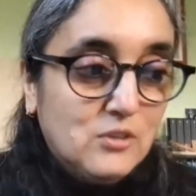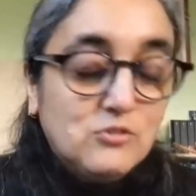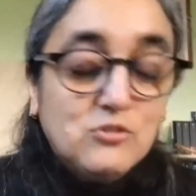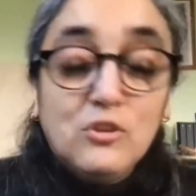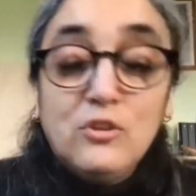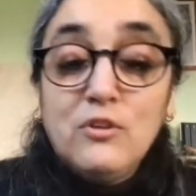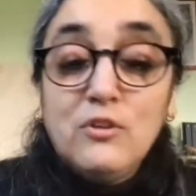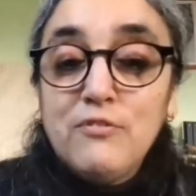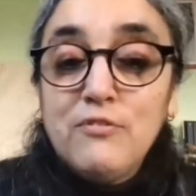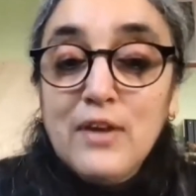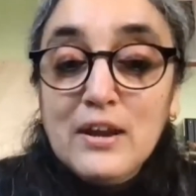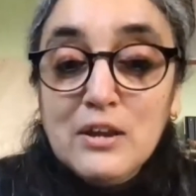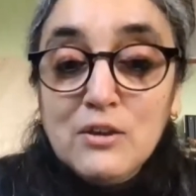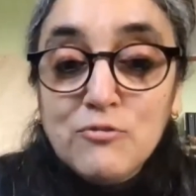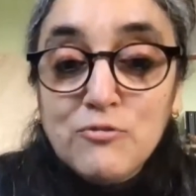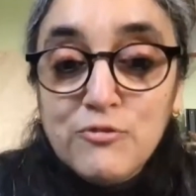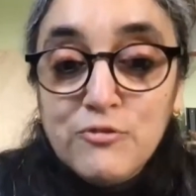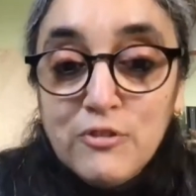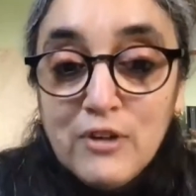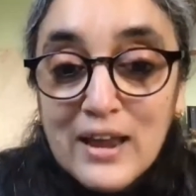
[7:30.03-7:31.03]
So, the very
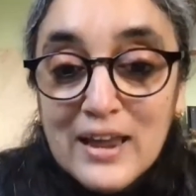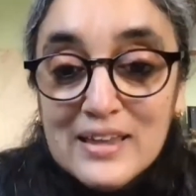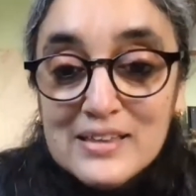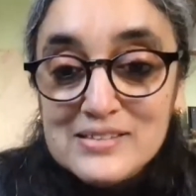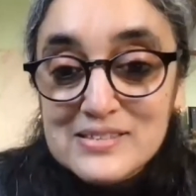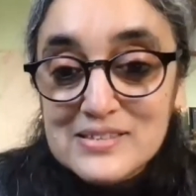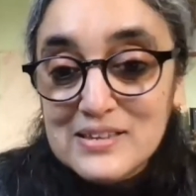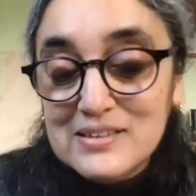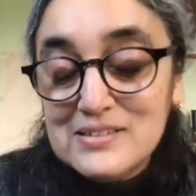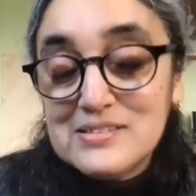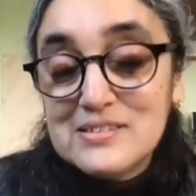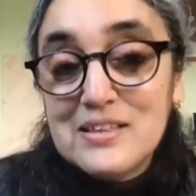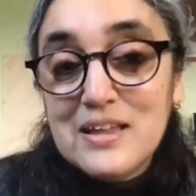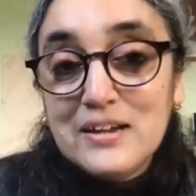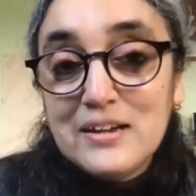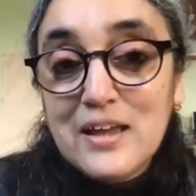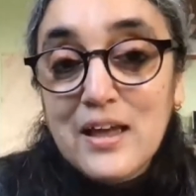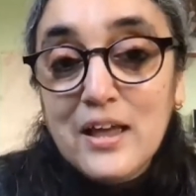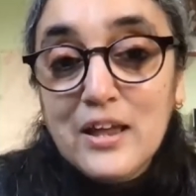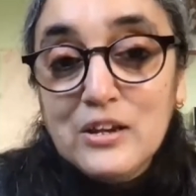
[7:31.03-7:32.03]
phrases
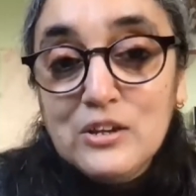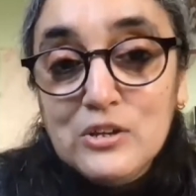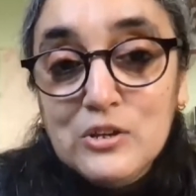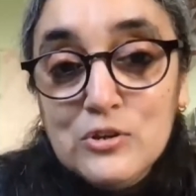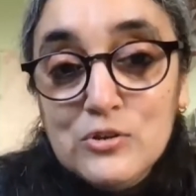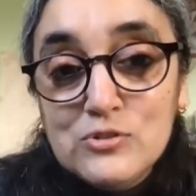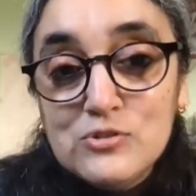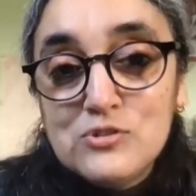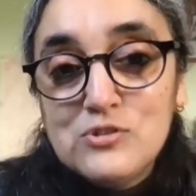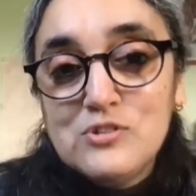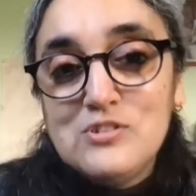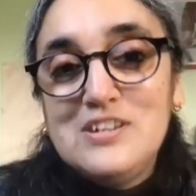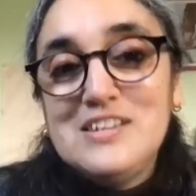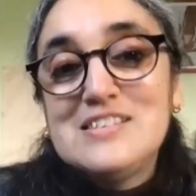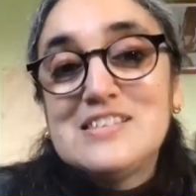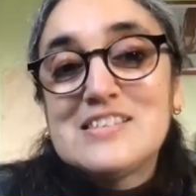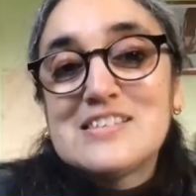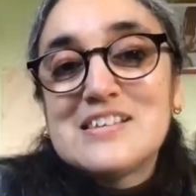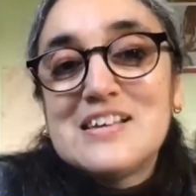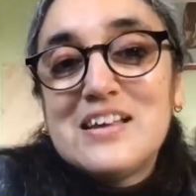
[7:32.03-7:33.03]
that I had used to
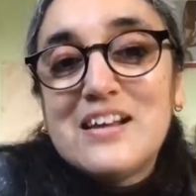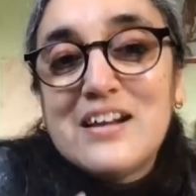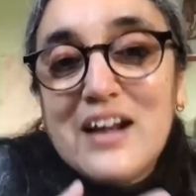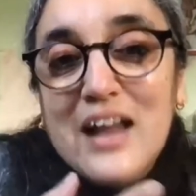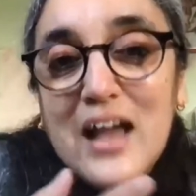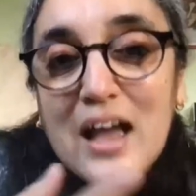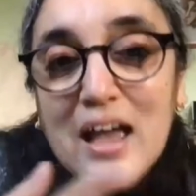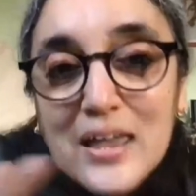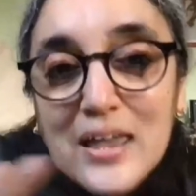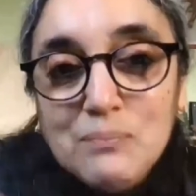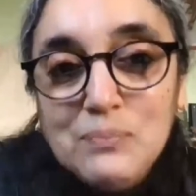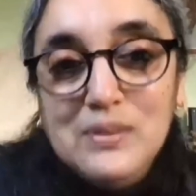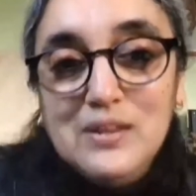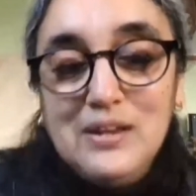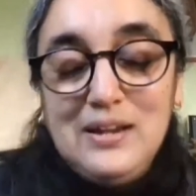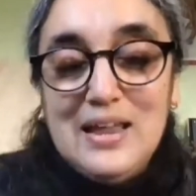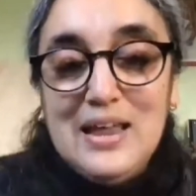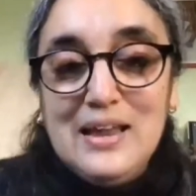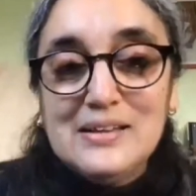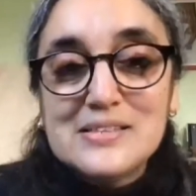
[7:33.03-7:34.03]
describe
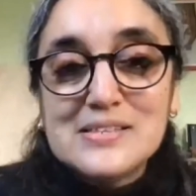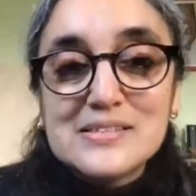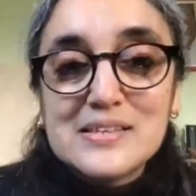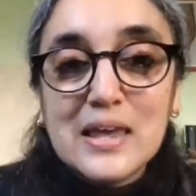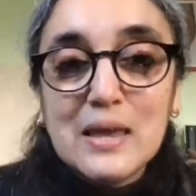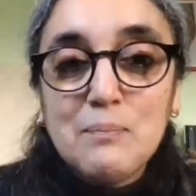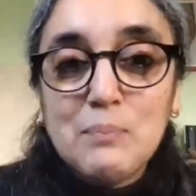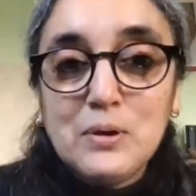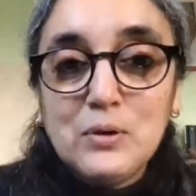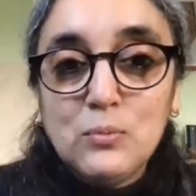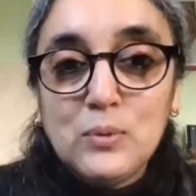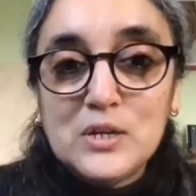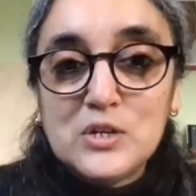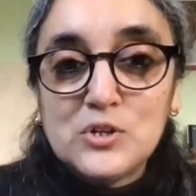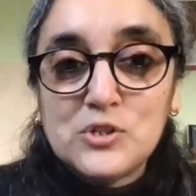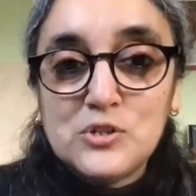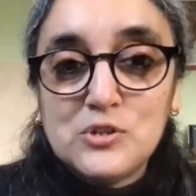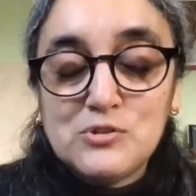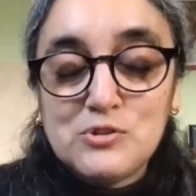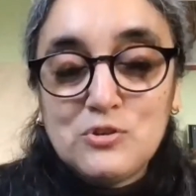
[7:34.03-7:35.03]
the landscape in
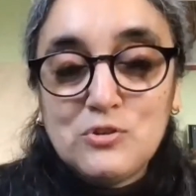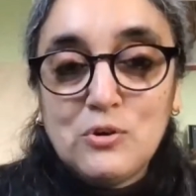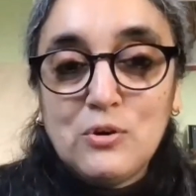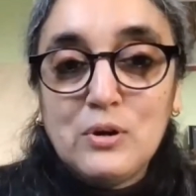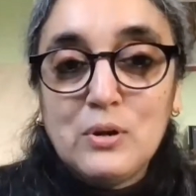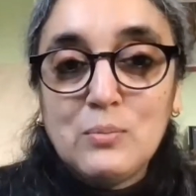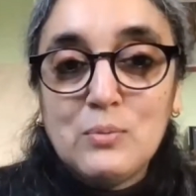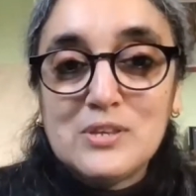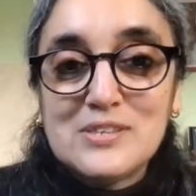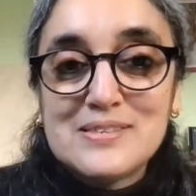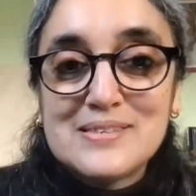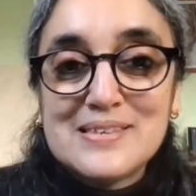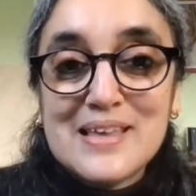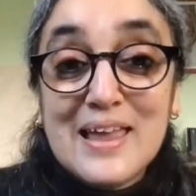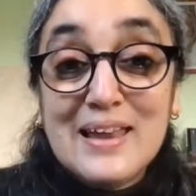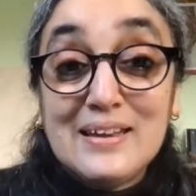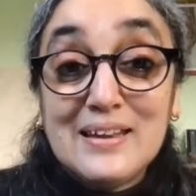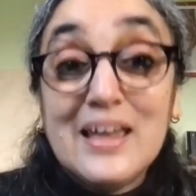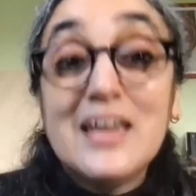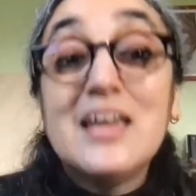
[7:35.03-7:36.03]
which the story was
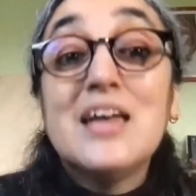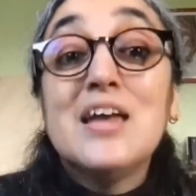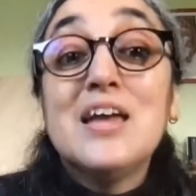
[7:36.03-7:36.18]
set,